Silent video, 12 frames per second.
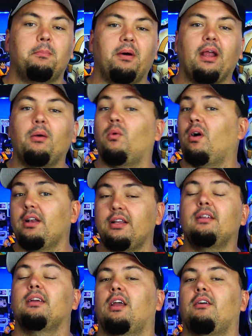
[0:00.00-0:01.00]
but I
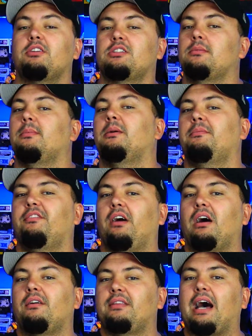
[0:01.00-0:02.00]
wanted to cover some of
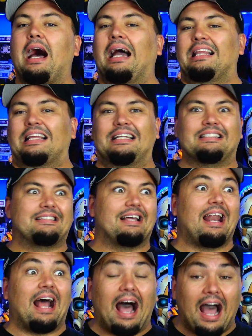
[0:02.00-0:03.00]
the highlights
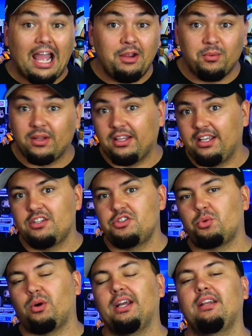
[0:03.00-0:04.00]
that I really
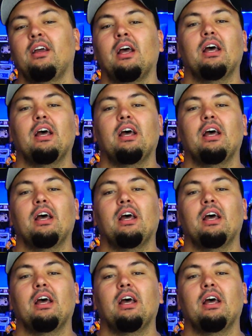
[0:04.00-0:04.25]
enjoyed,